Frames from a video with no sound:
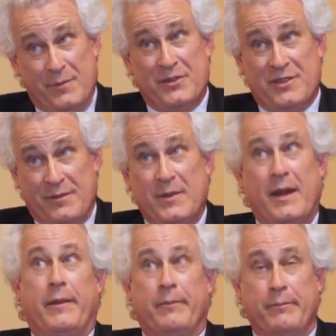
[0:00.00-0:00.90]
Most of them
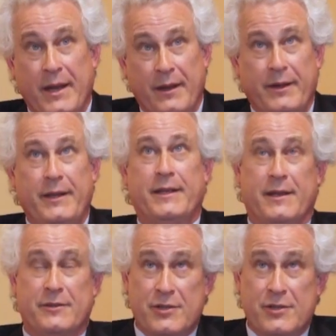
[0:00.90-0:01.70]
are married, you got